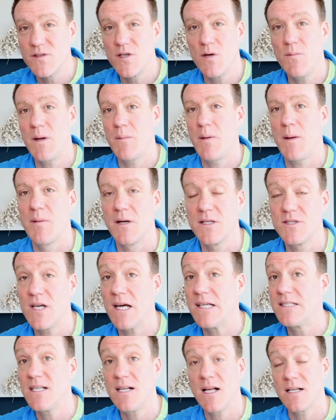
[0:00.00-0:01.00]
too many people are
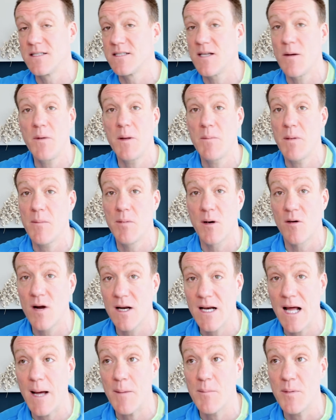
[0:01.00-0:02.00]
chasing, and so many people are
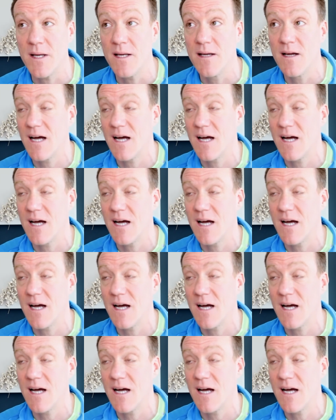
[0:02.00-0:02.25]
unhappy.